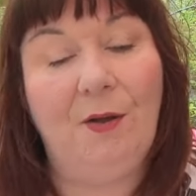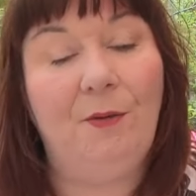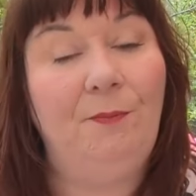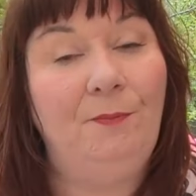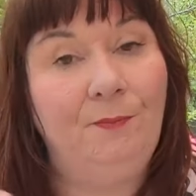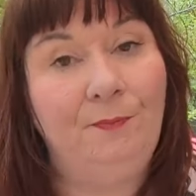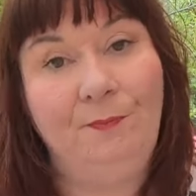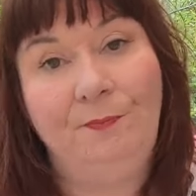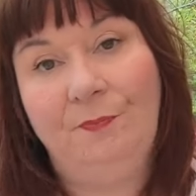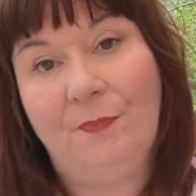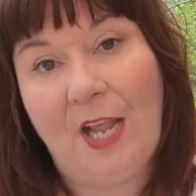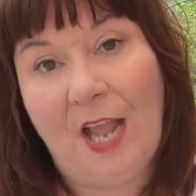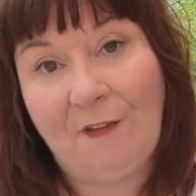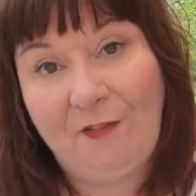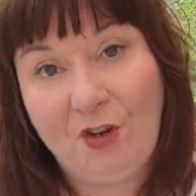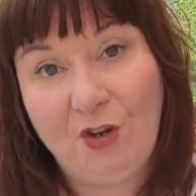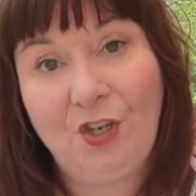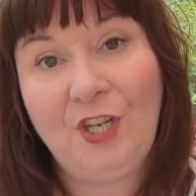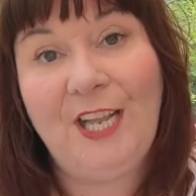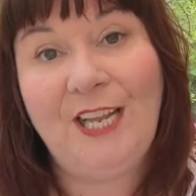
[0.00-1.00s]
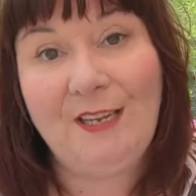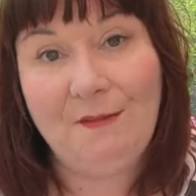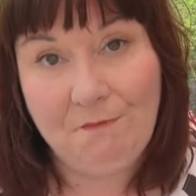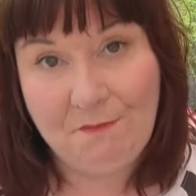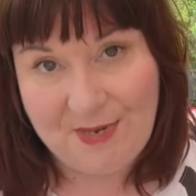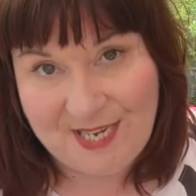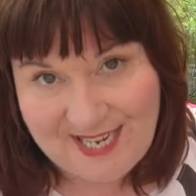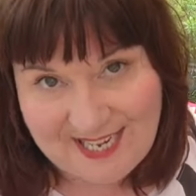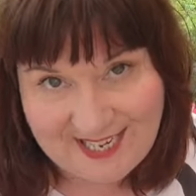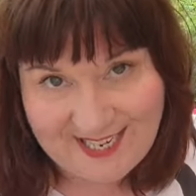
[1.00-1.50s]
If you're like
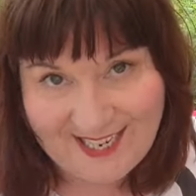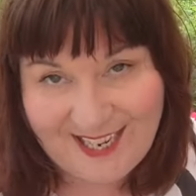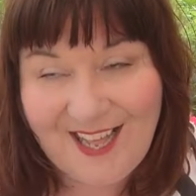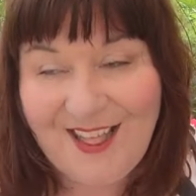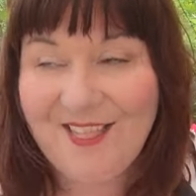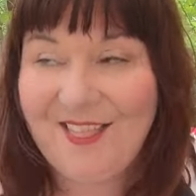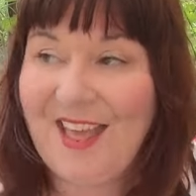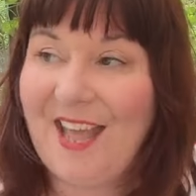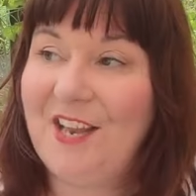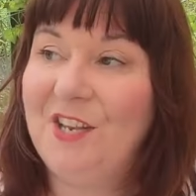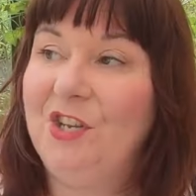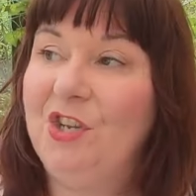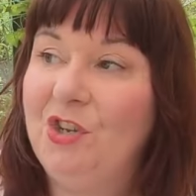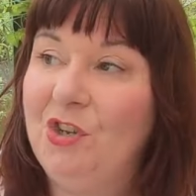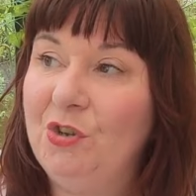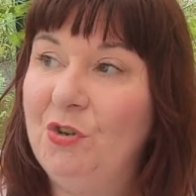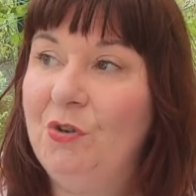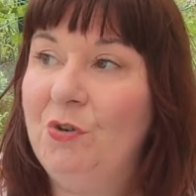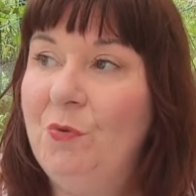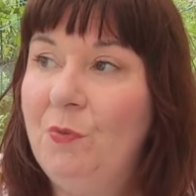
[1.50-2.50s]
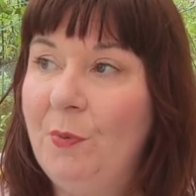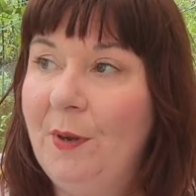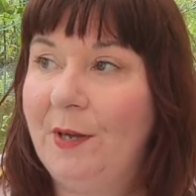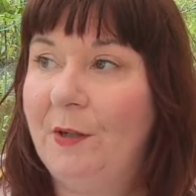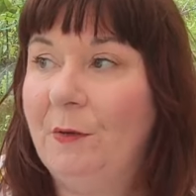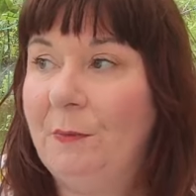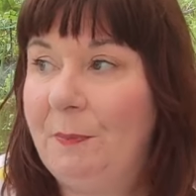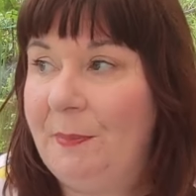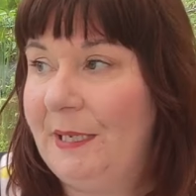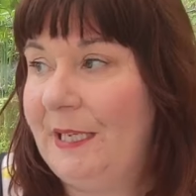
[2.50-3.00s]
me, then you
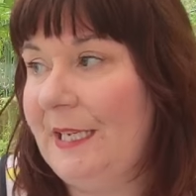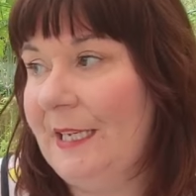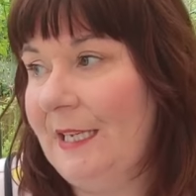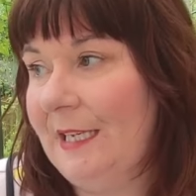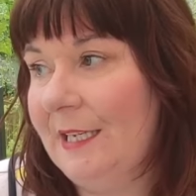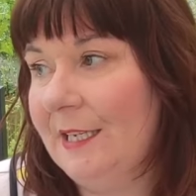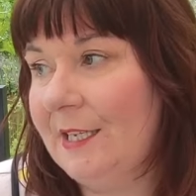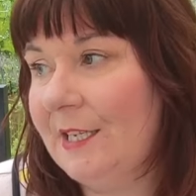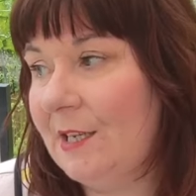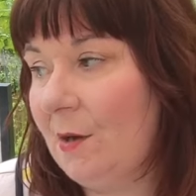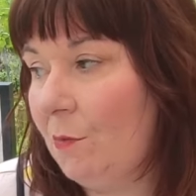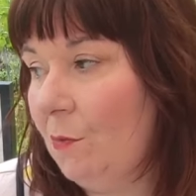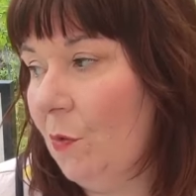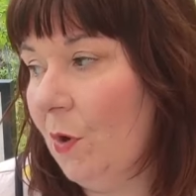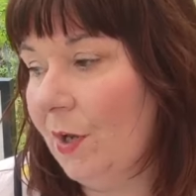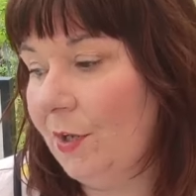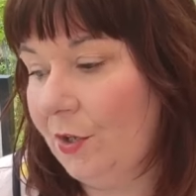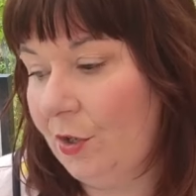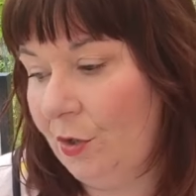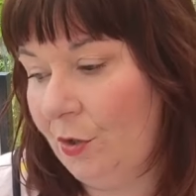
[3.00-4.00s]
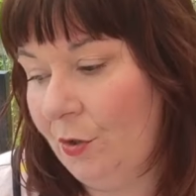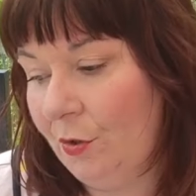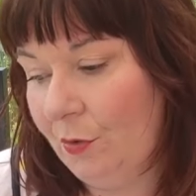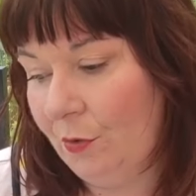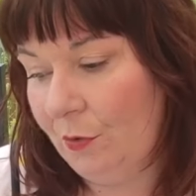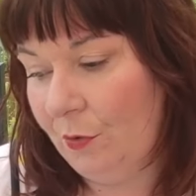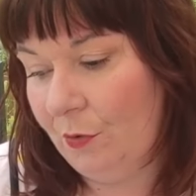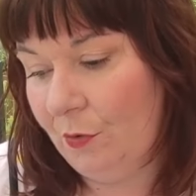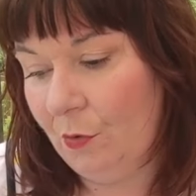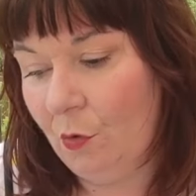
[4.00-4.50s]
will be someone
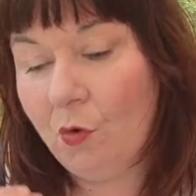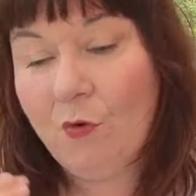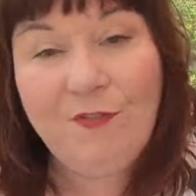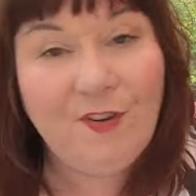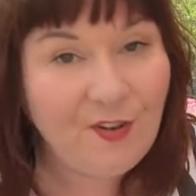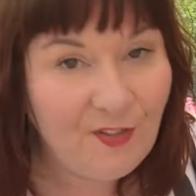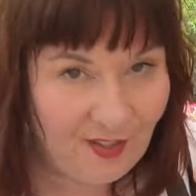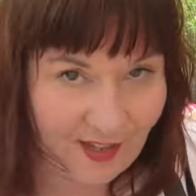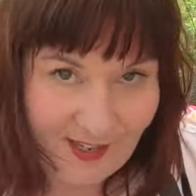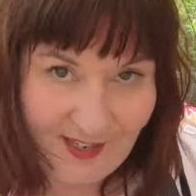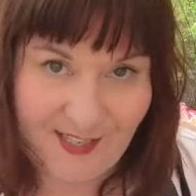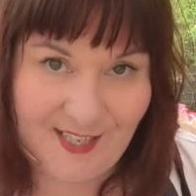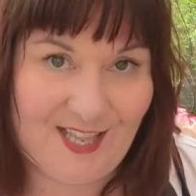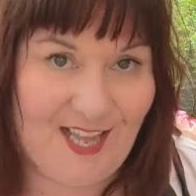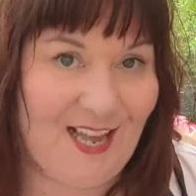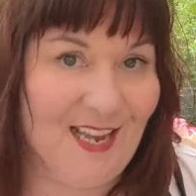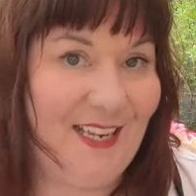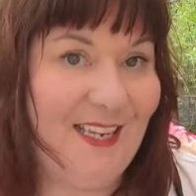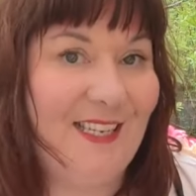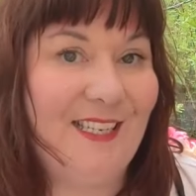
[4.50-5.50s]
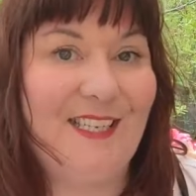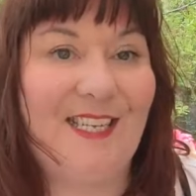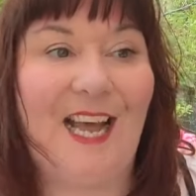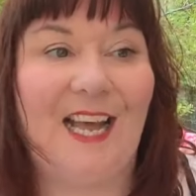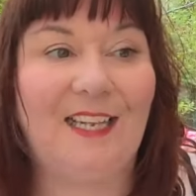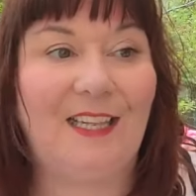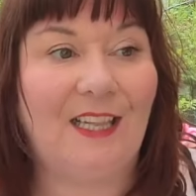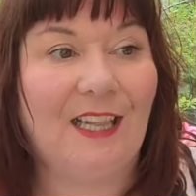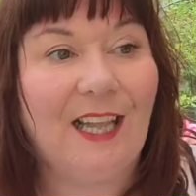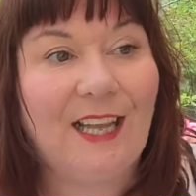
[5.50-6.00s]
who overthinks things
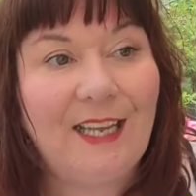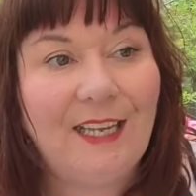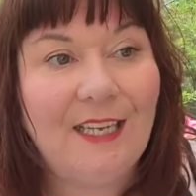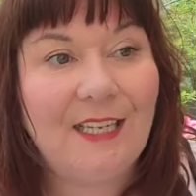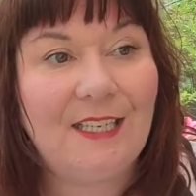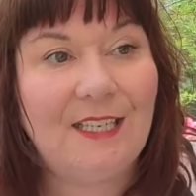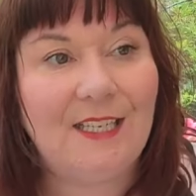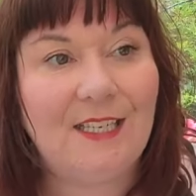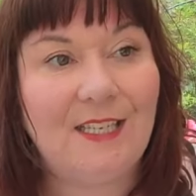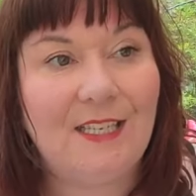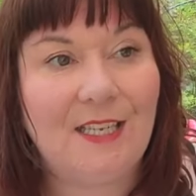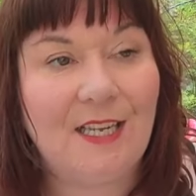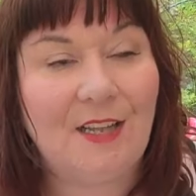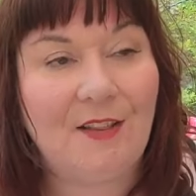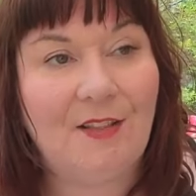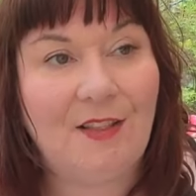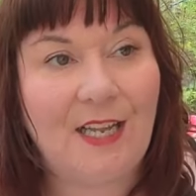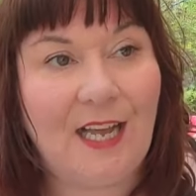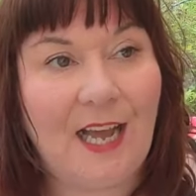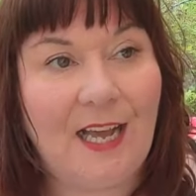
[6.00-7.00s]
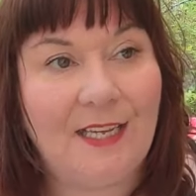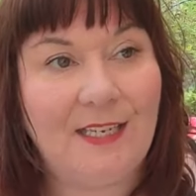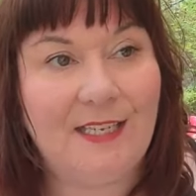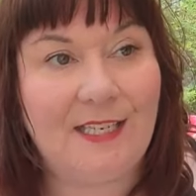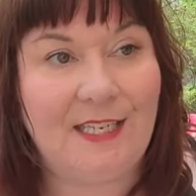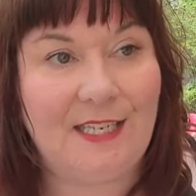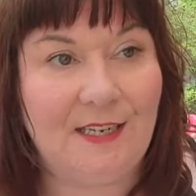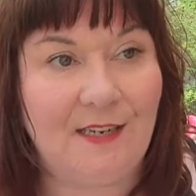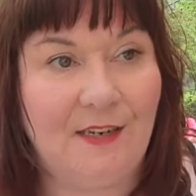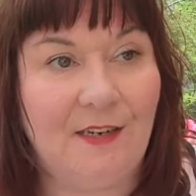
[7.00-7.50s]
and likes the
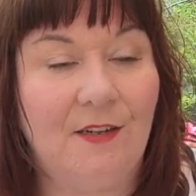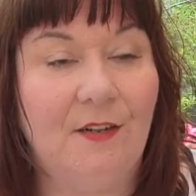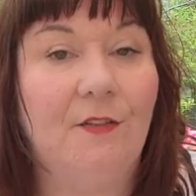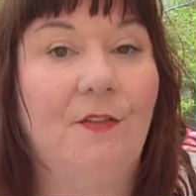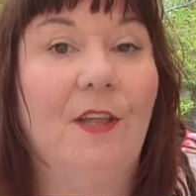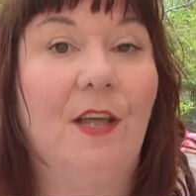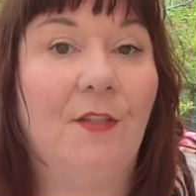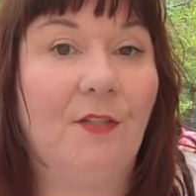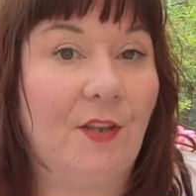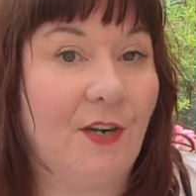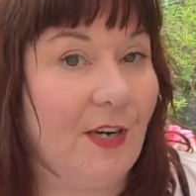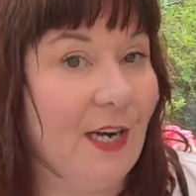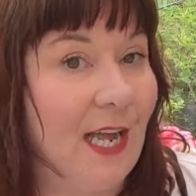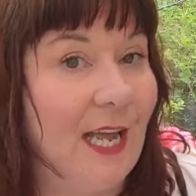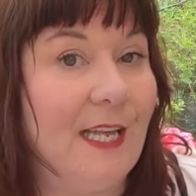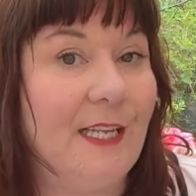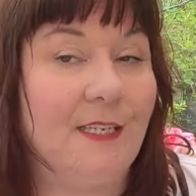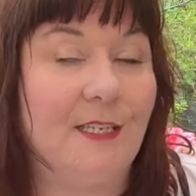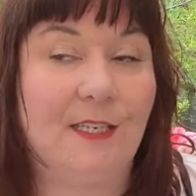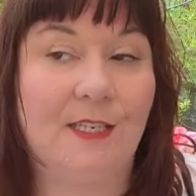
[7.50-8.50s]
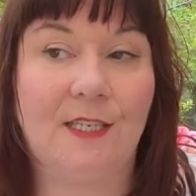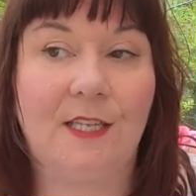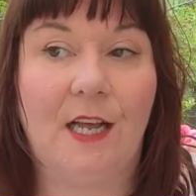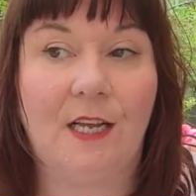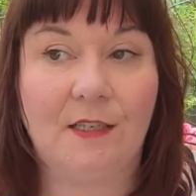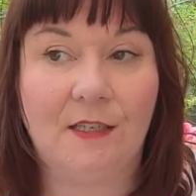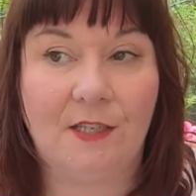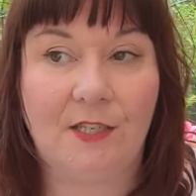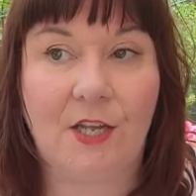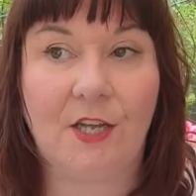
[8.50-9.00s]
idea that there is
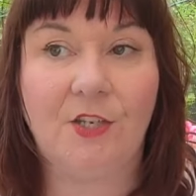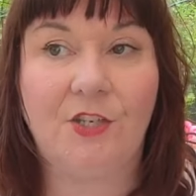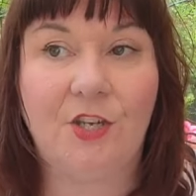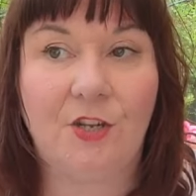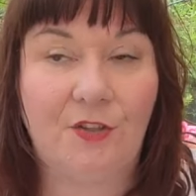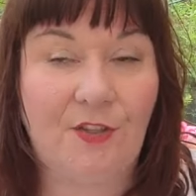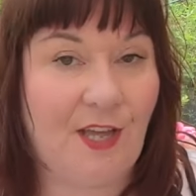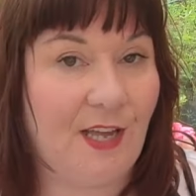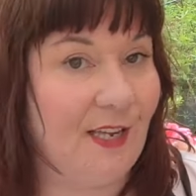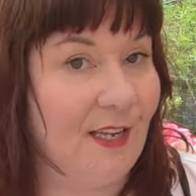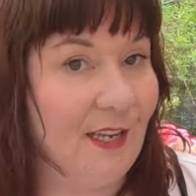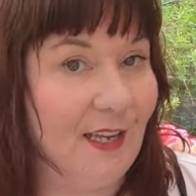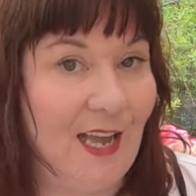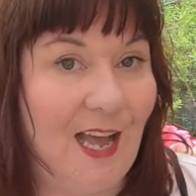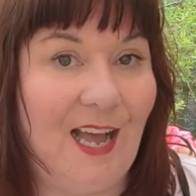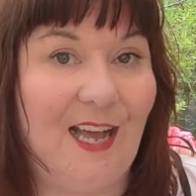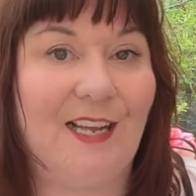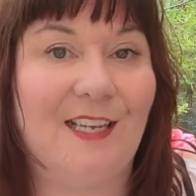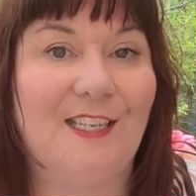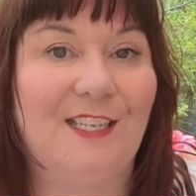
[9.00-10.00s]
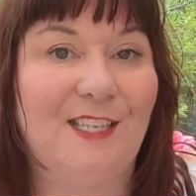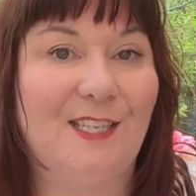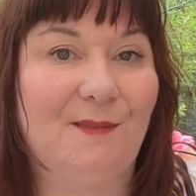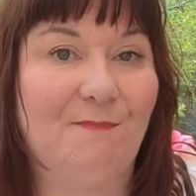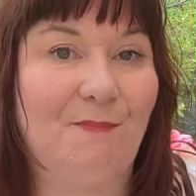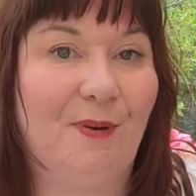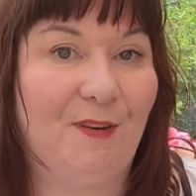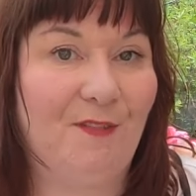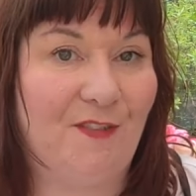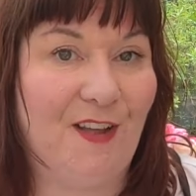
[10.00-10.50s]
such a thing as
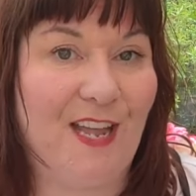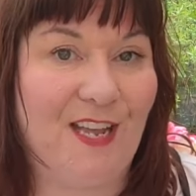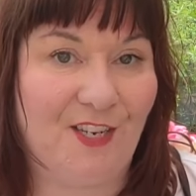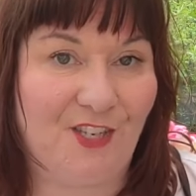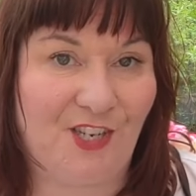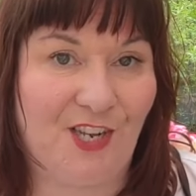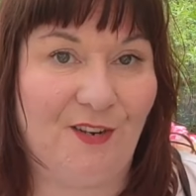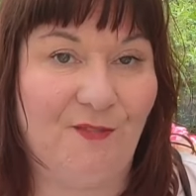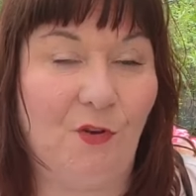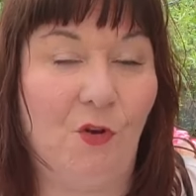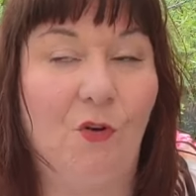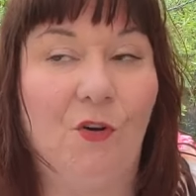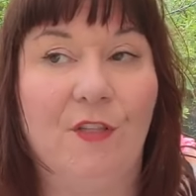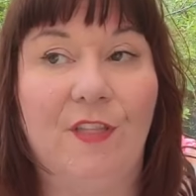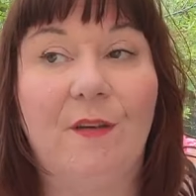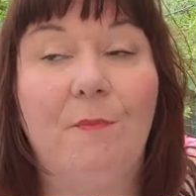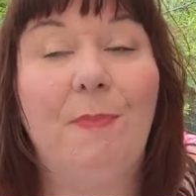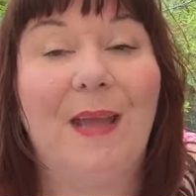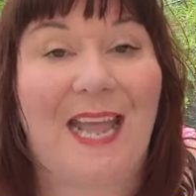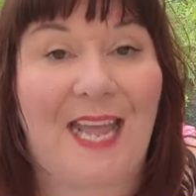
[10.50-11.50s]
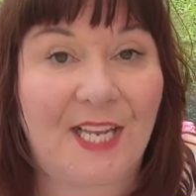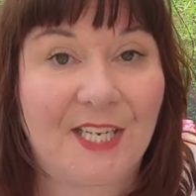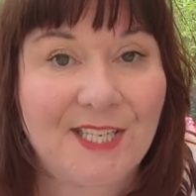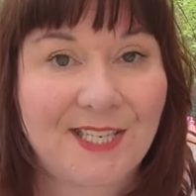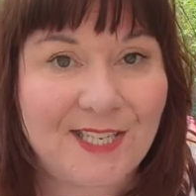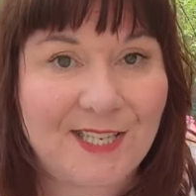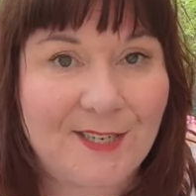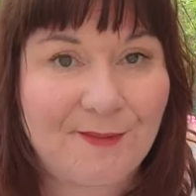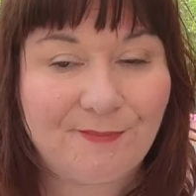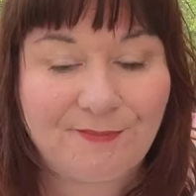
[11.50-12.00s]
perfection or the
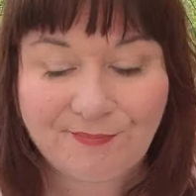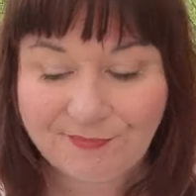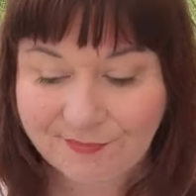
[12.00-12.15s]
best.